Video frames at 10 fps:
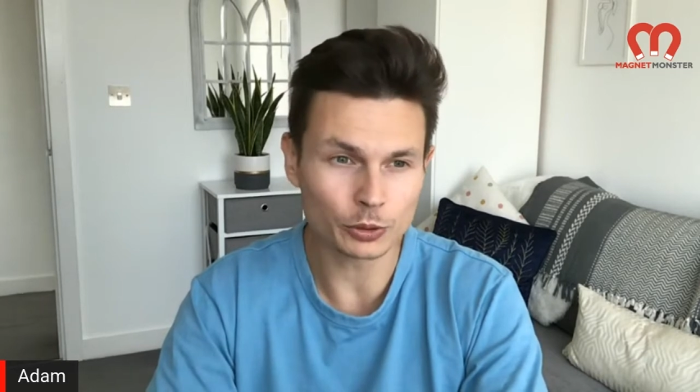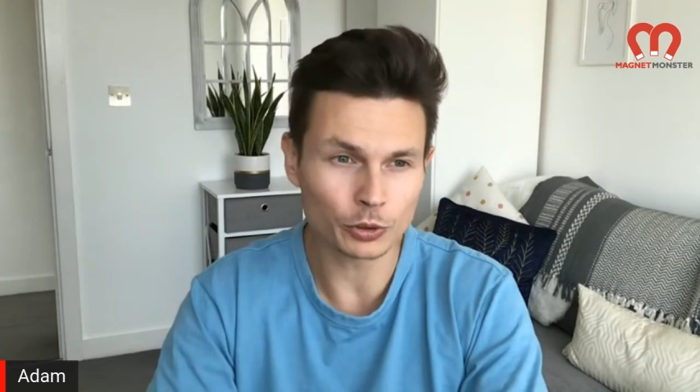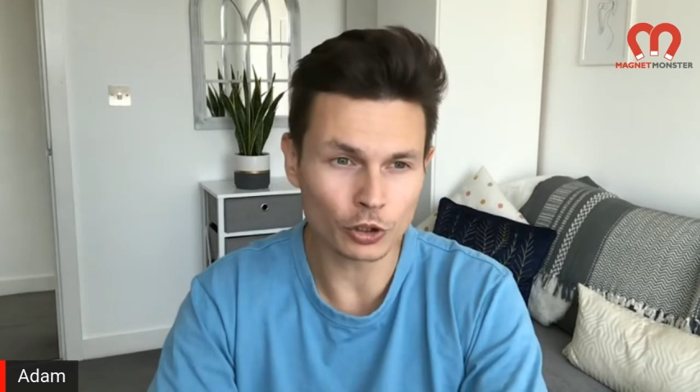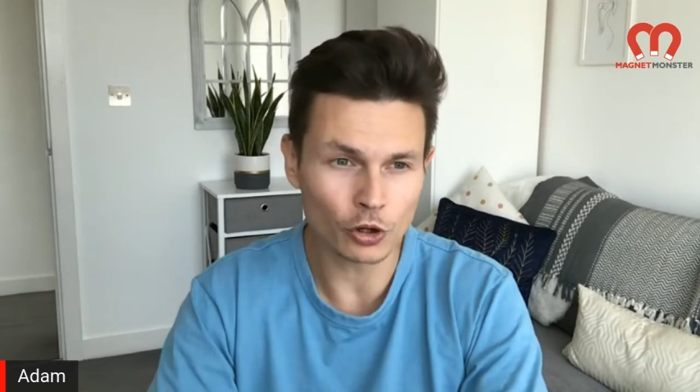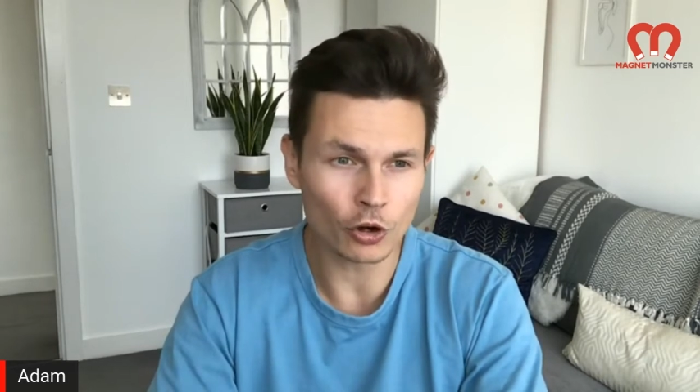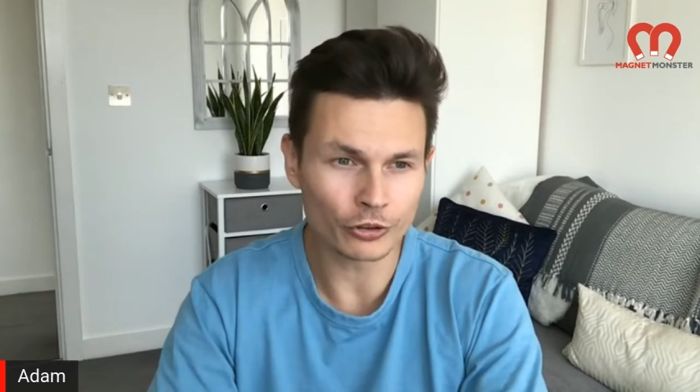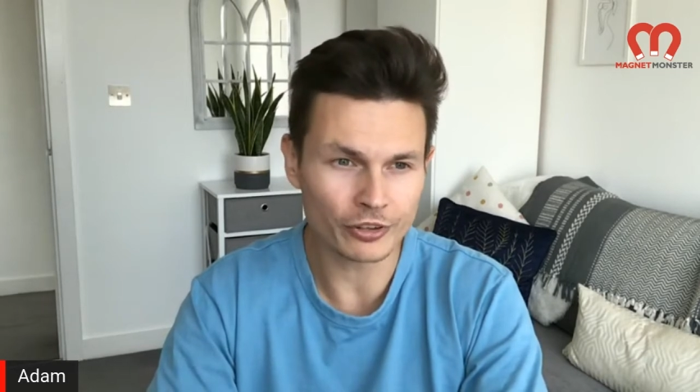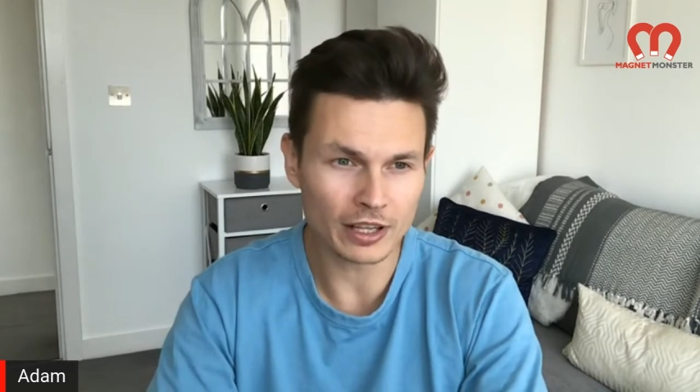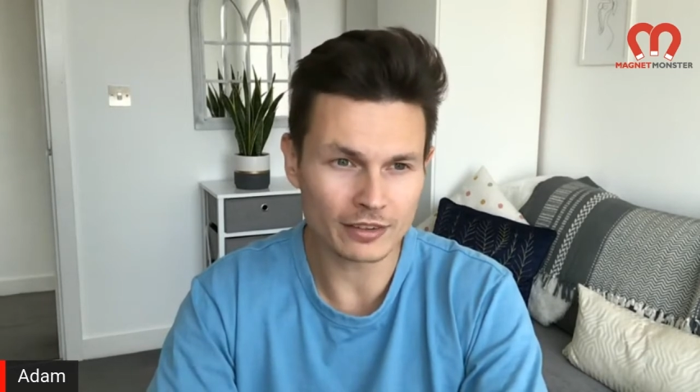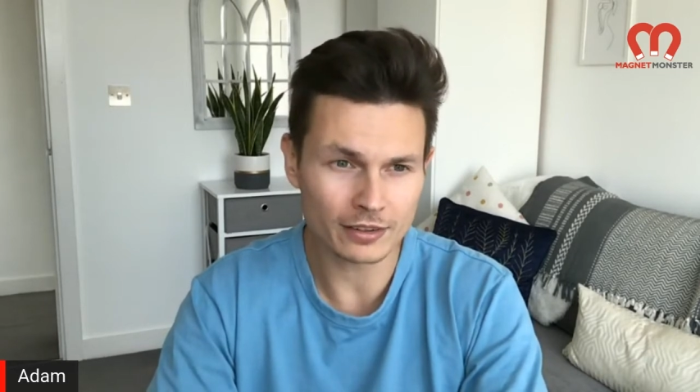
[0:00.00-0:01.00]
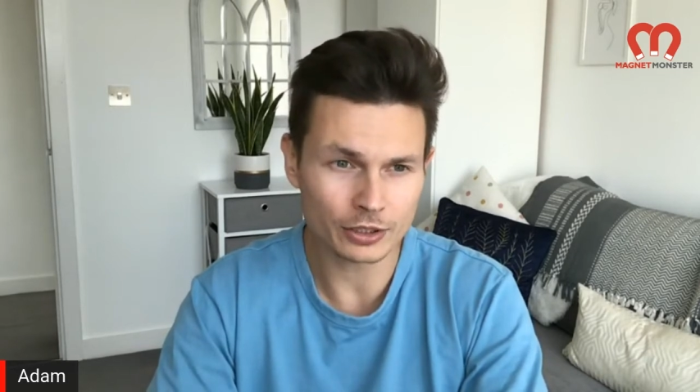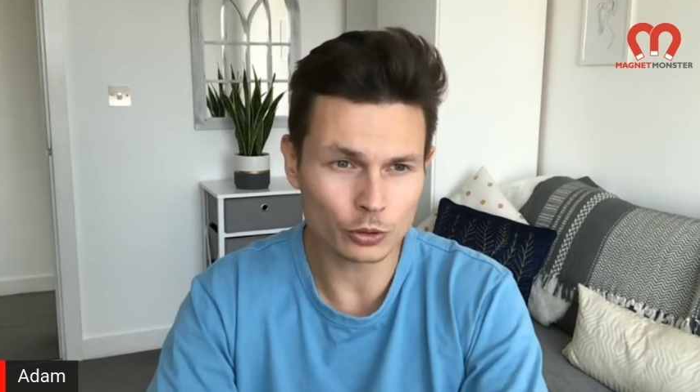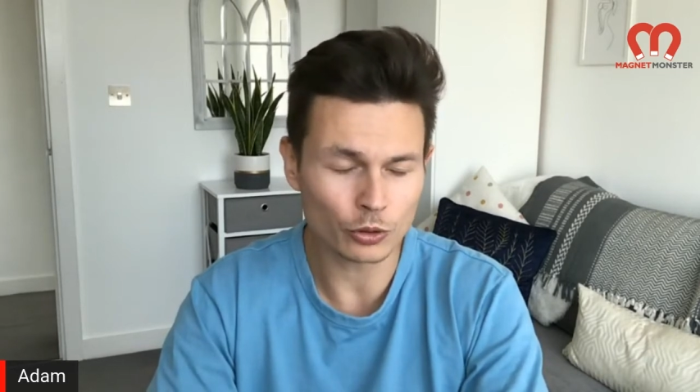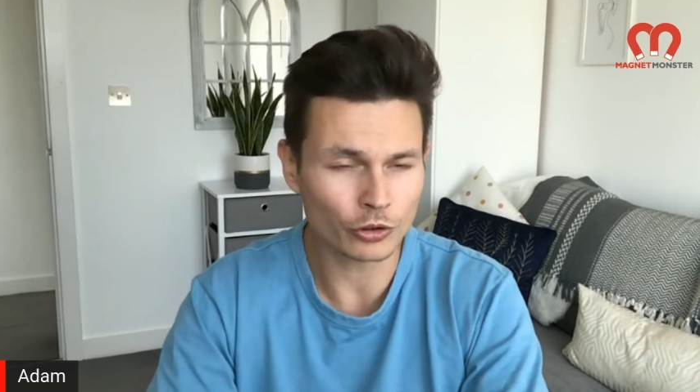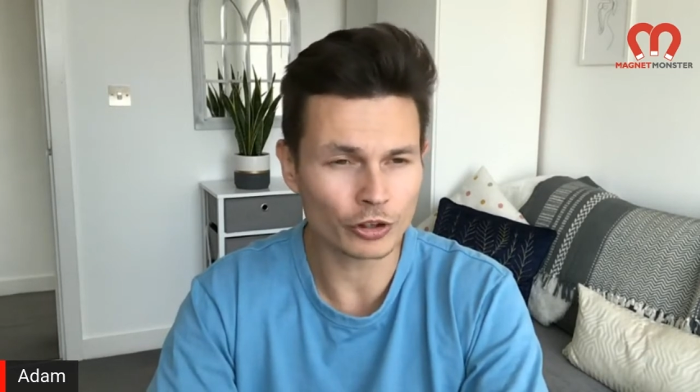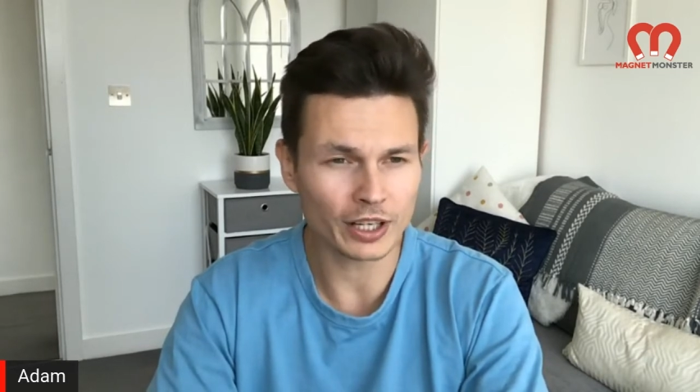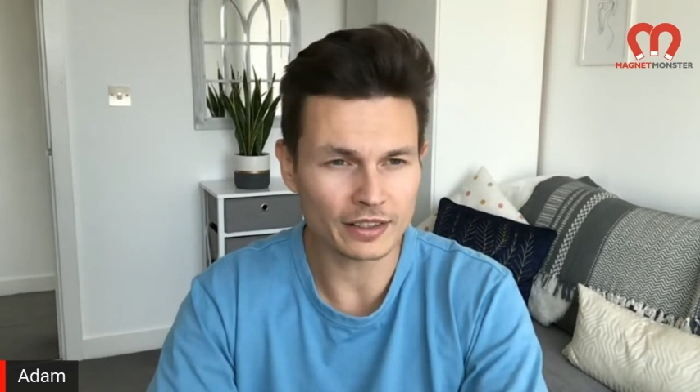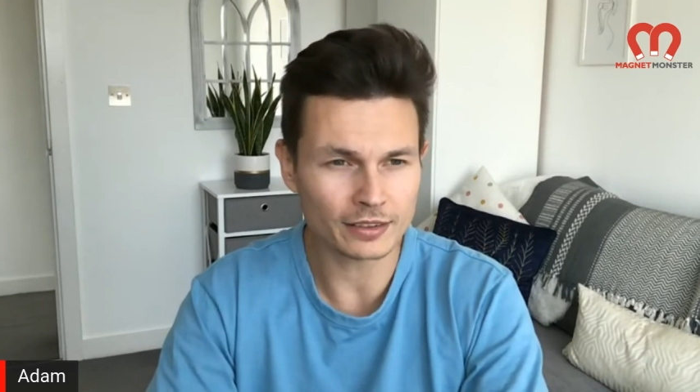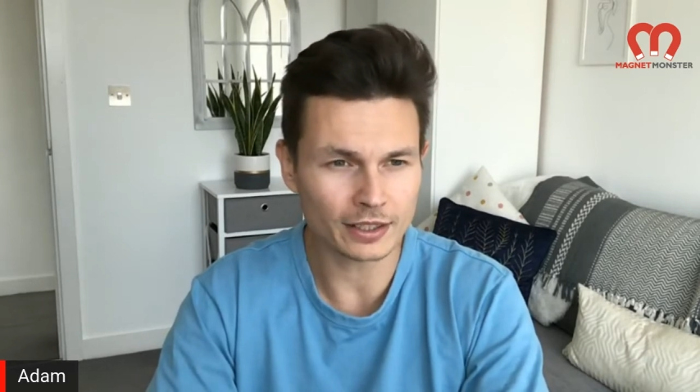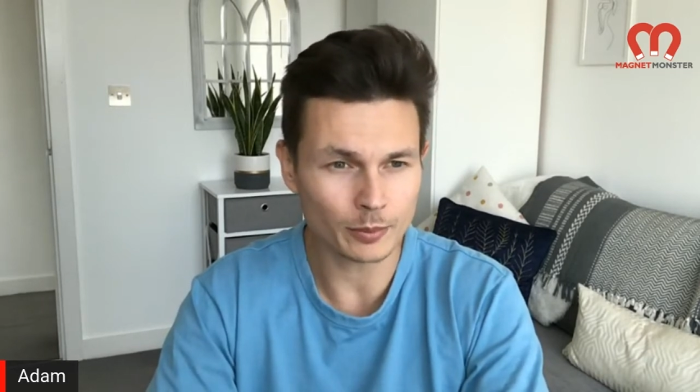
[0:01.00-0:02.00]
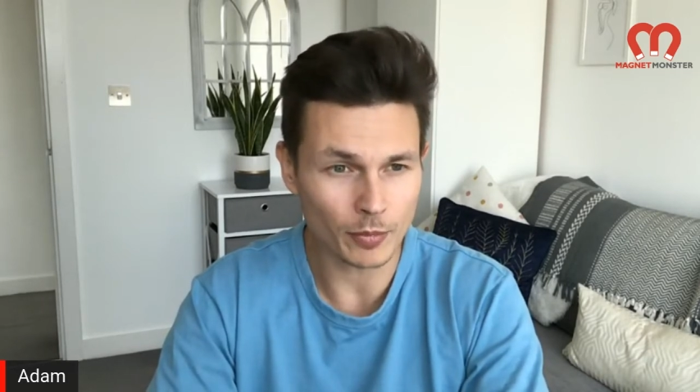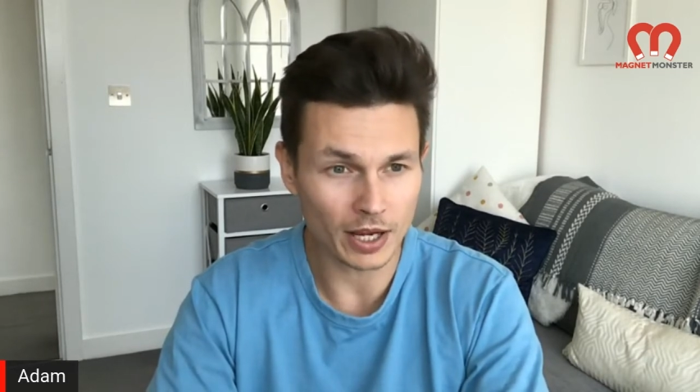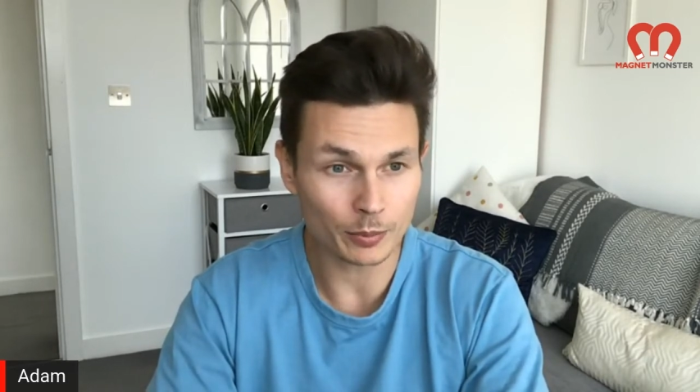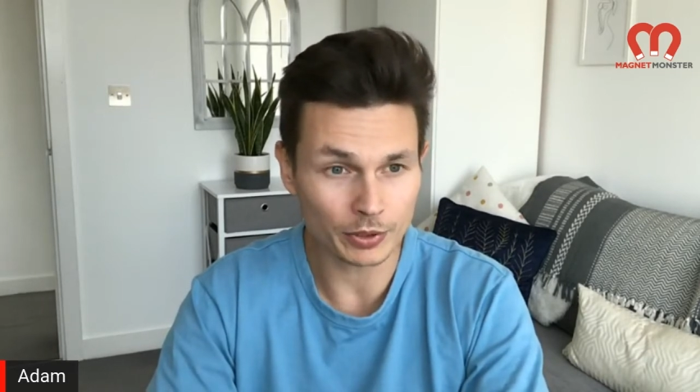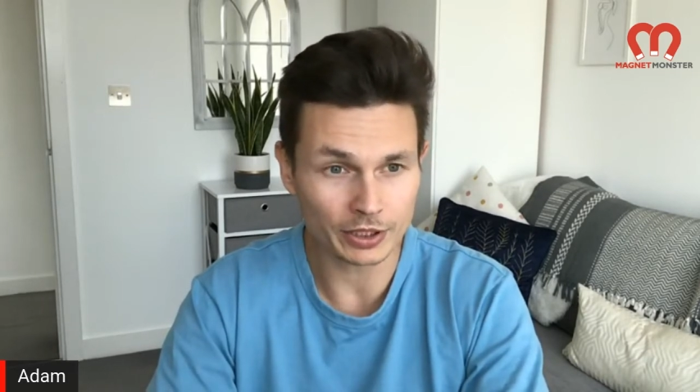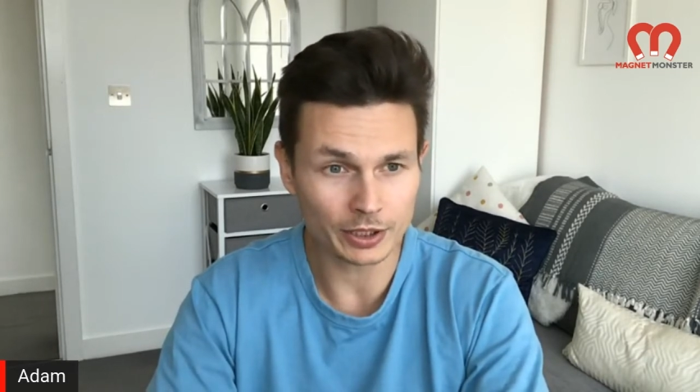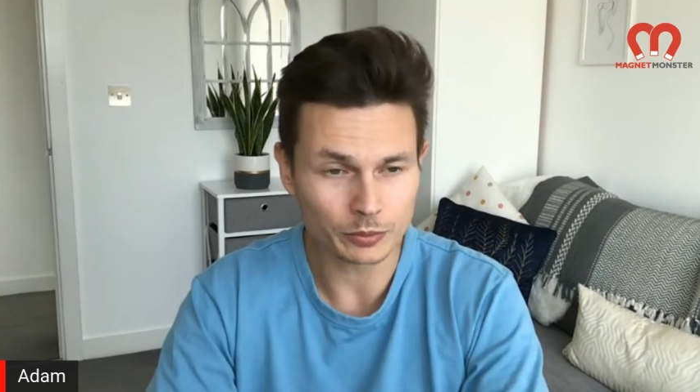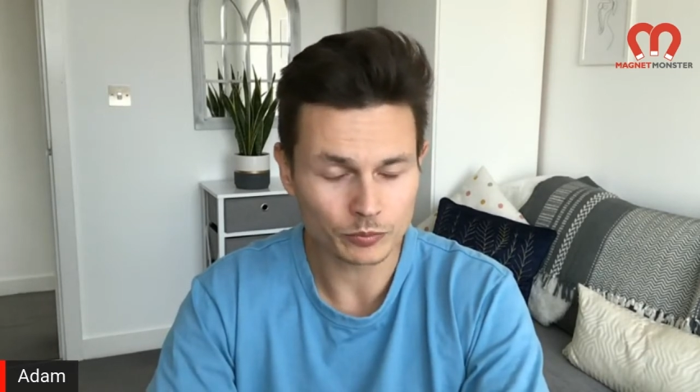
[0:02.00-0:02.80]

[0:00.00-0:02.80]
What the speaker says: and content that you're creating, in my opinion.